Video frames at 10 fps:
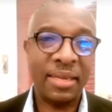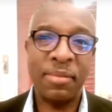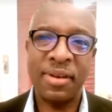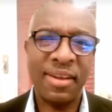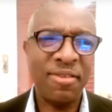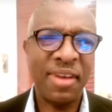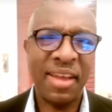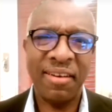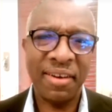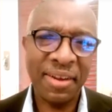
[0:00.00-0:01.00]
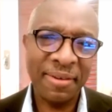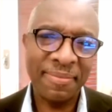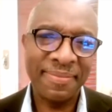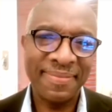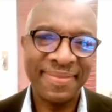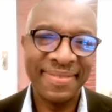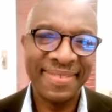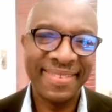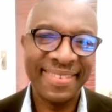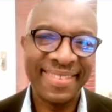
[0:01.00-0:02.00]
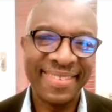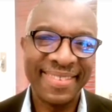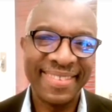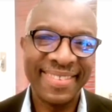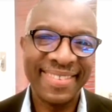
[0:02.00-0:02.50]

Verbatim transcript: I mean, are you angry? I'm angry.